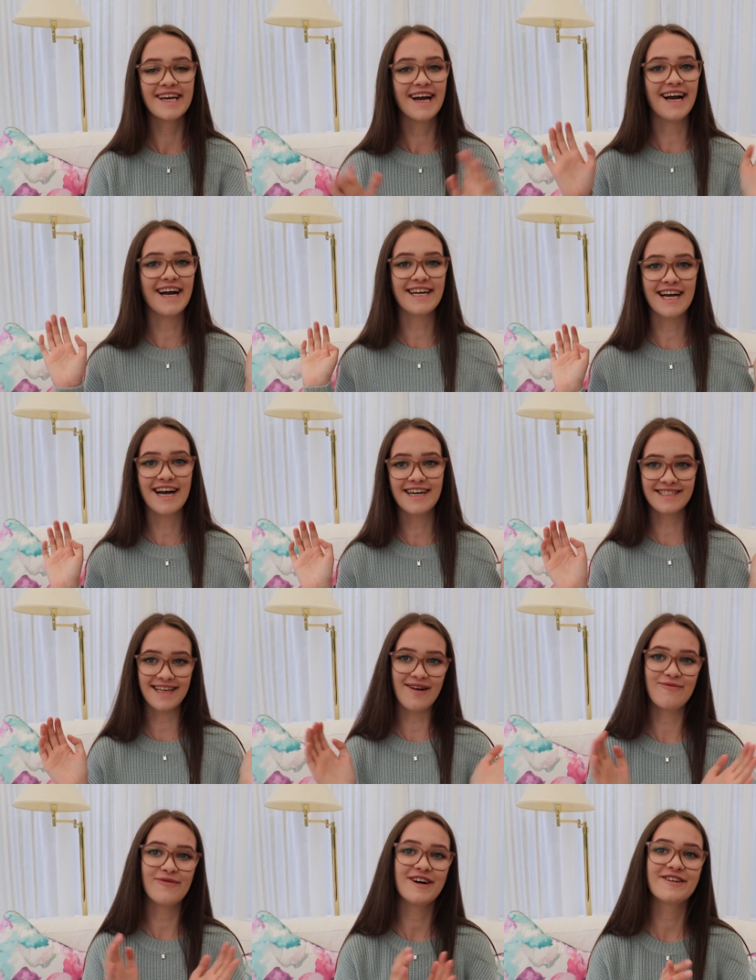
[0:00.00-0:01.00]
Hi guys
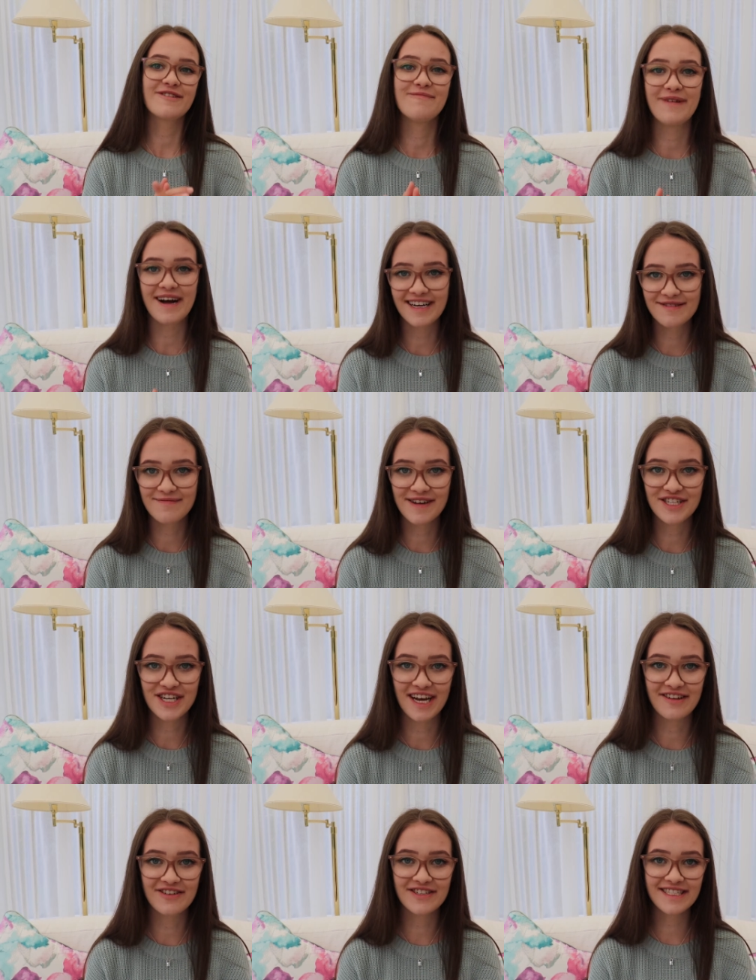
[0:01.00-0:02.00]
and welcome back to my
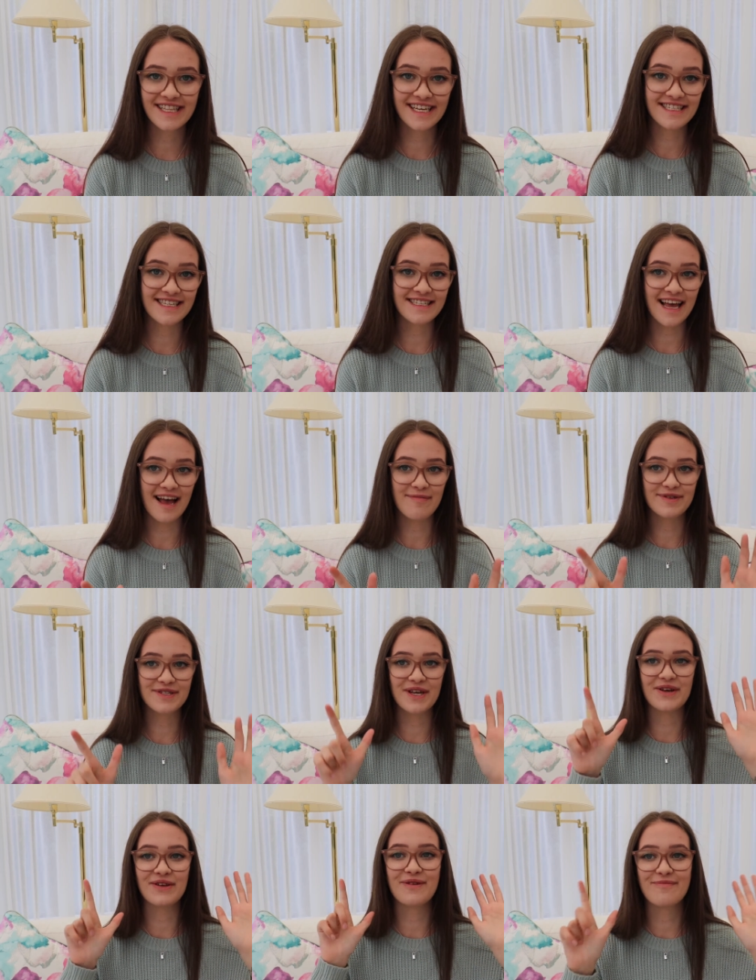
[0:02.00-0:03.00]
channel. This is
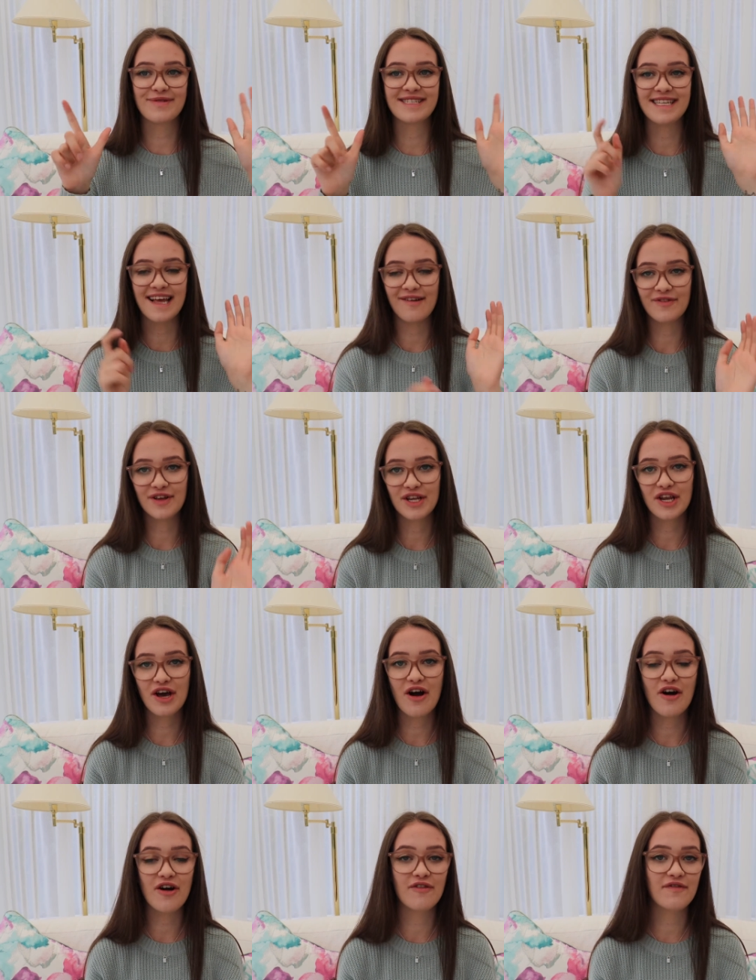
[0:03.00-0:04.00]
episode number seven
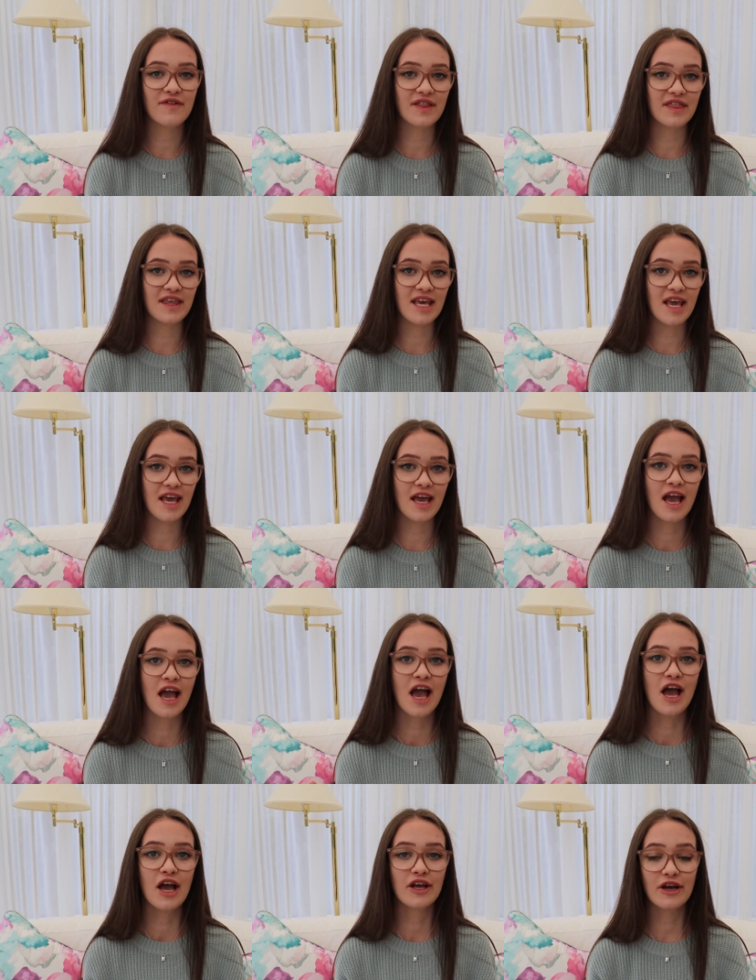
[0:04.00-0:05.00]
of the
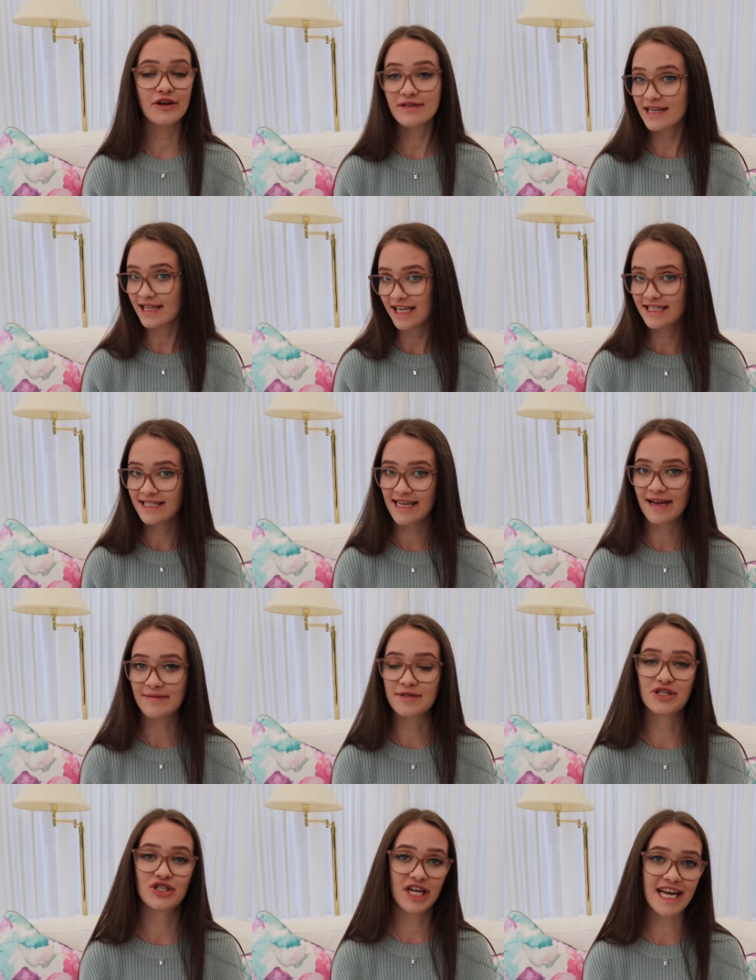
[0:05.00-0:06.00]
Coastal
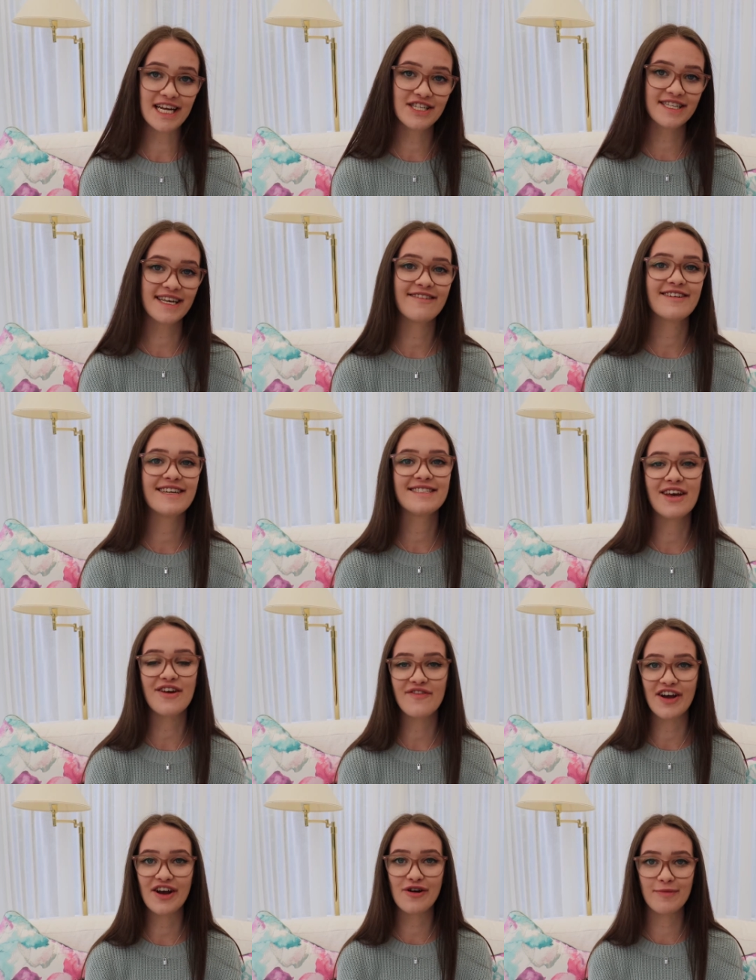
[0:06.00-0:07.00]
Landscapes and Change series
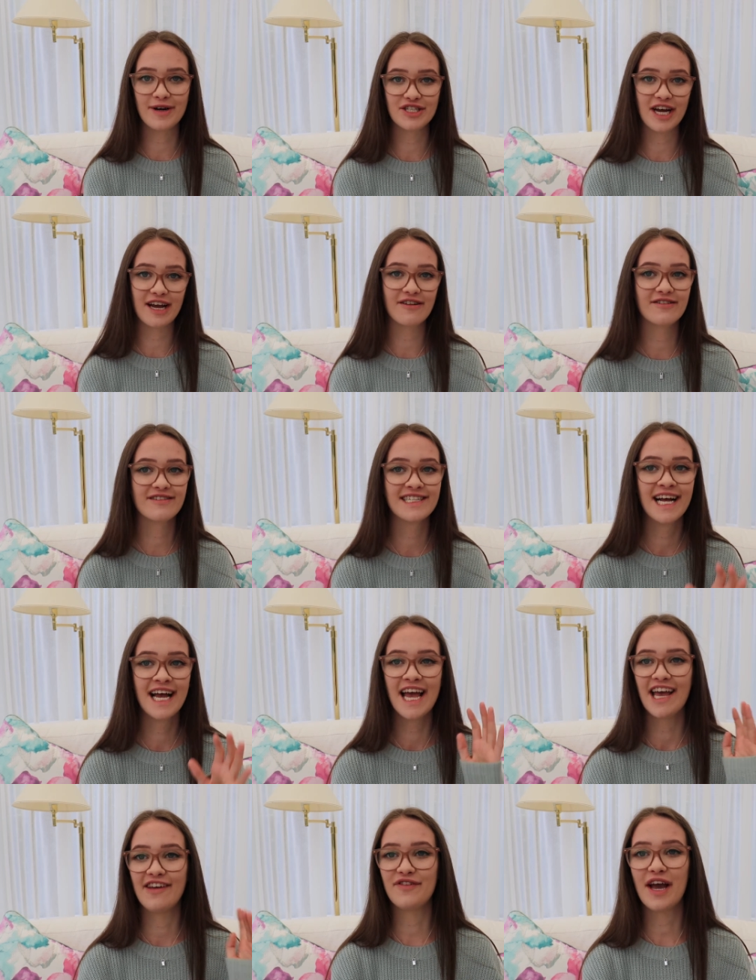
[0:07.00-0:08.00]
over here on my channel.
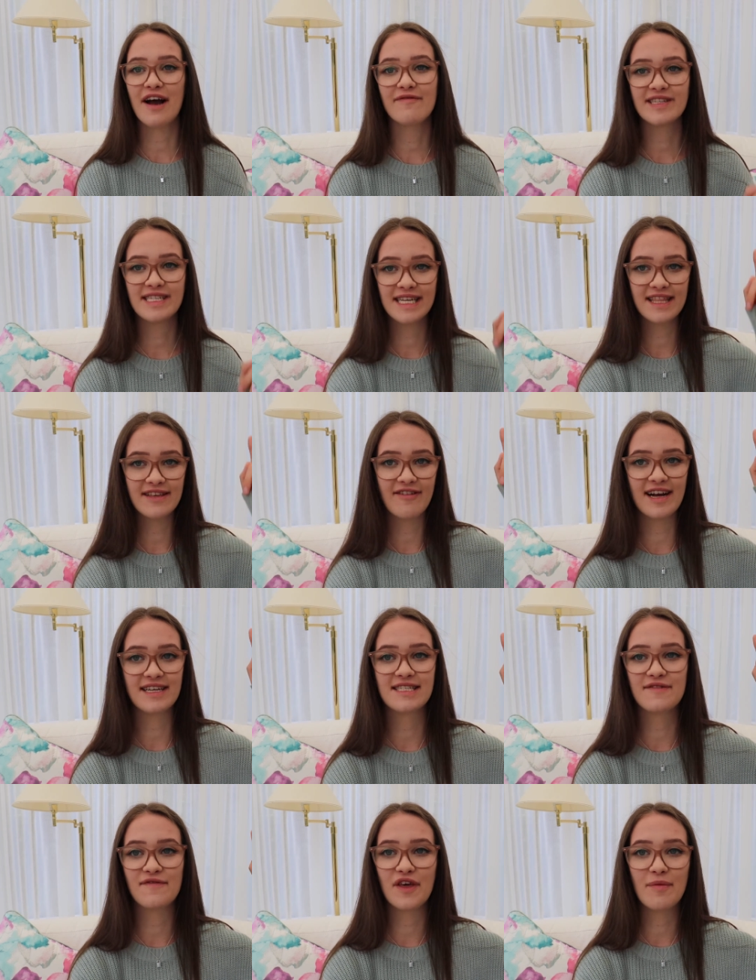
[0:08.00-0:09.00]
If you haven't seen the
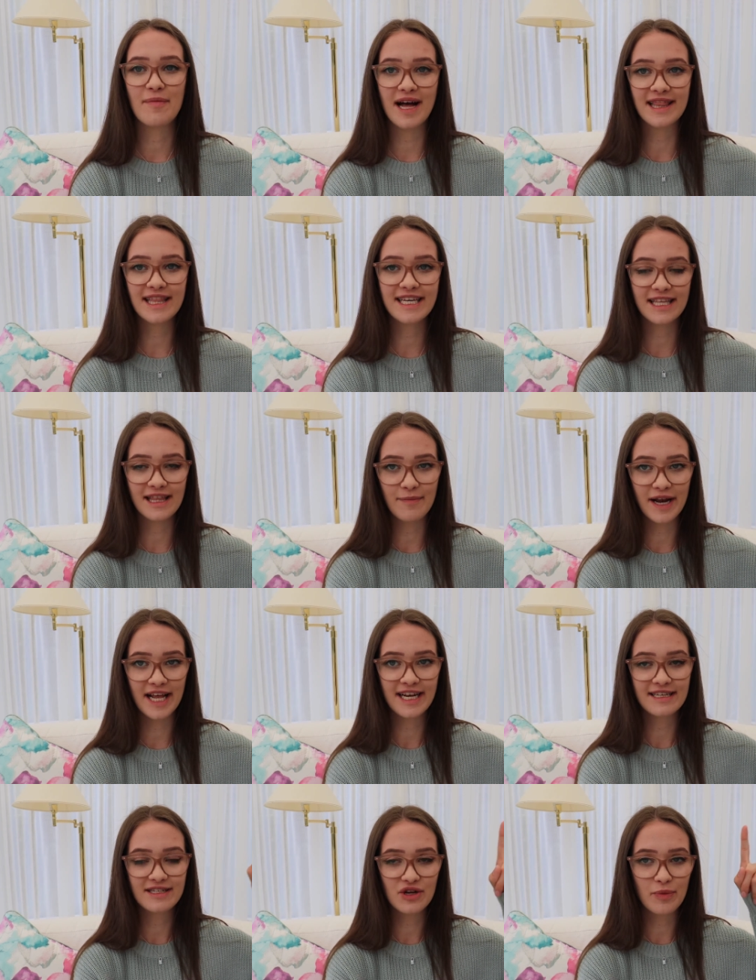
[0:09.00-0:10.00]
rest of them, I'll link the
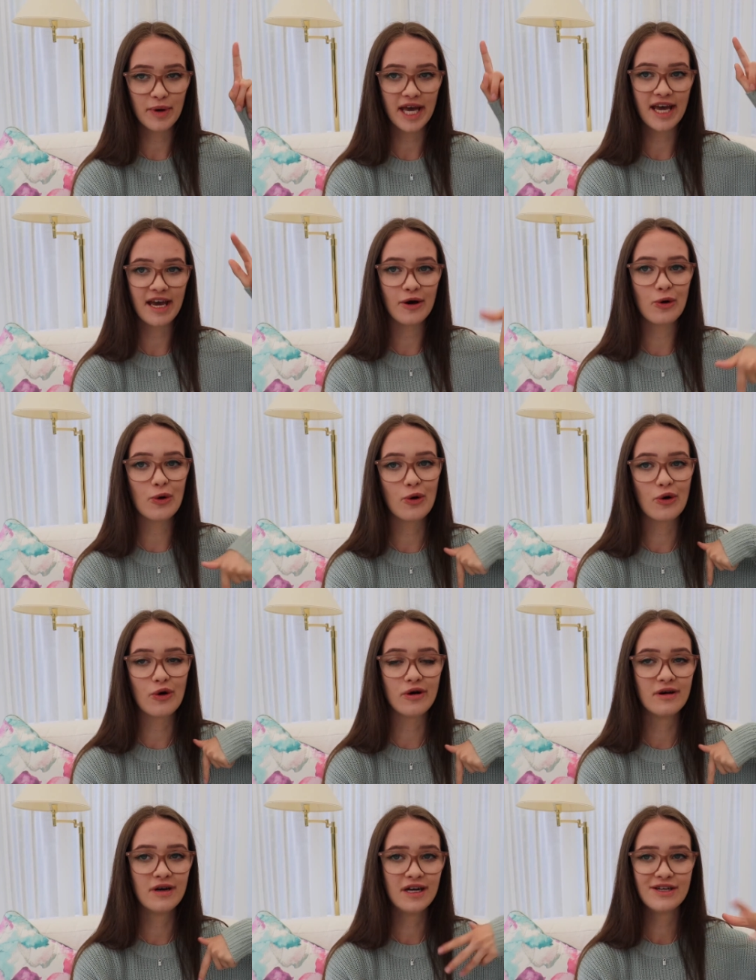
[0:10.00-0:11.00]
playlist up here
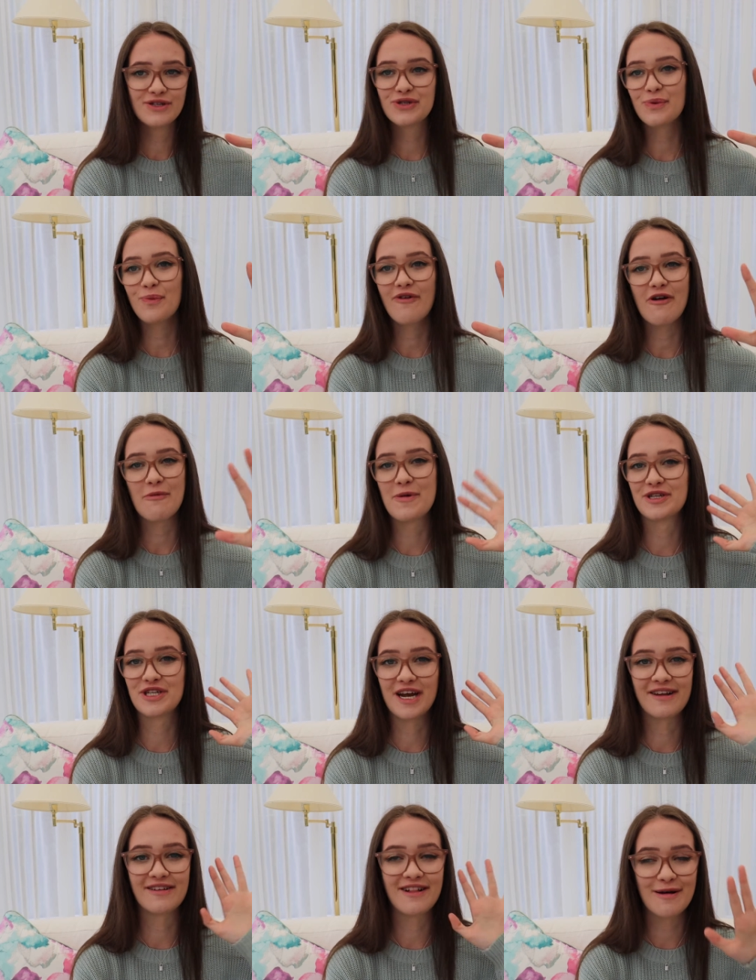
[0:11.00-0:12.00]
or somewhere on my
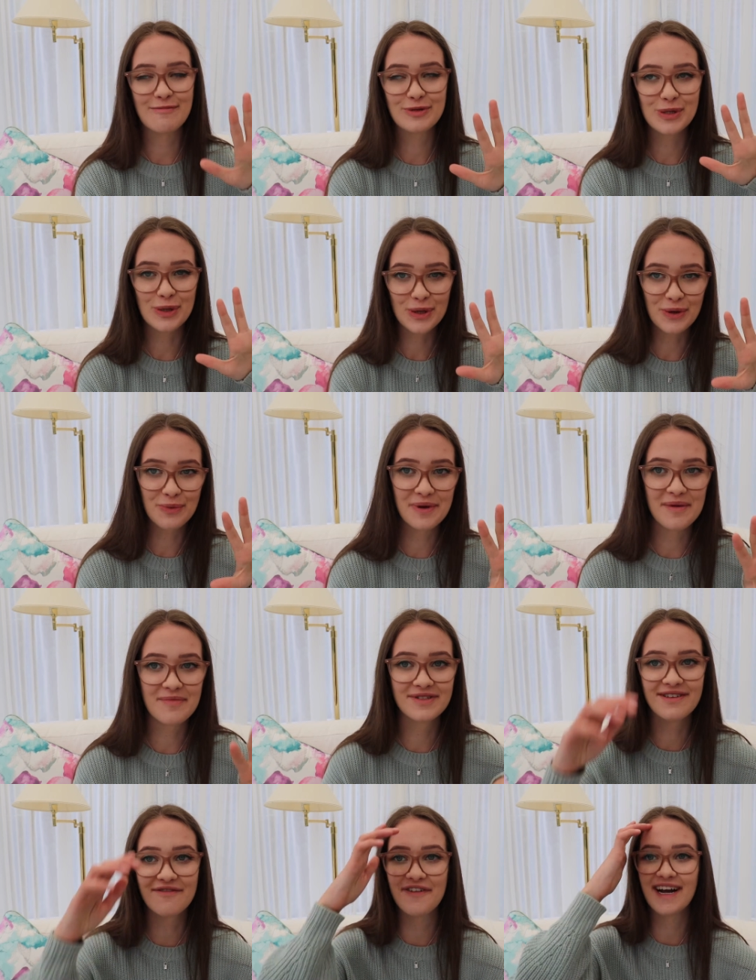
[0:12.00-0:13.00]
channel, I'm sure you'll be
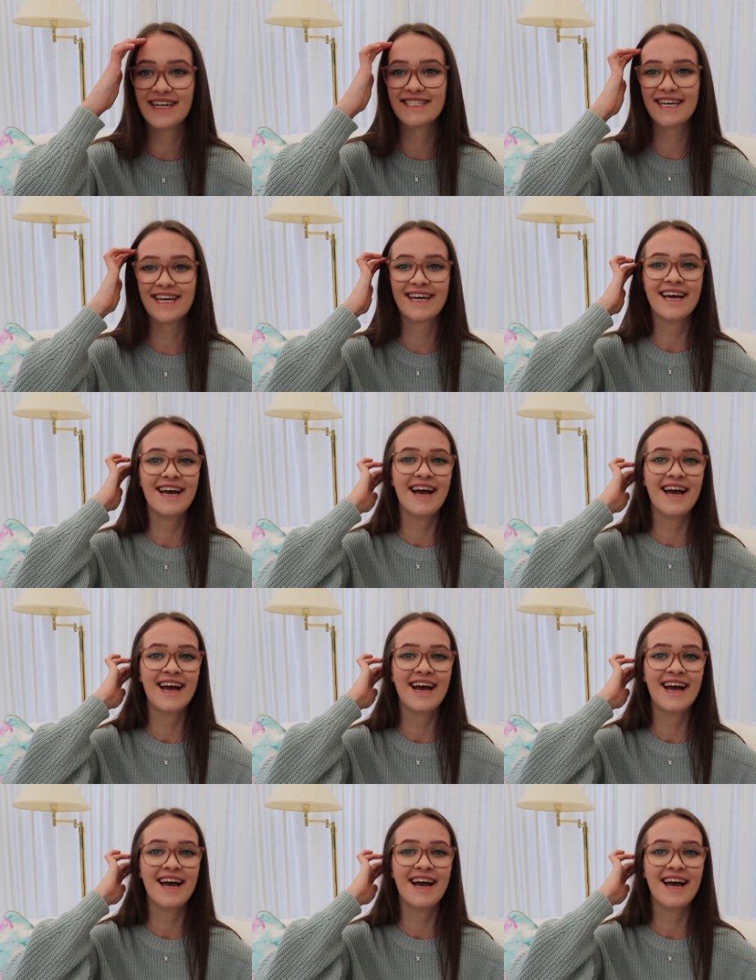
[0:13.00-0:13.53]
able to find it.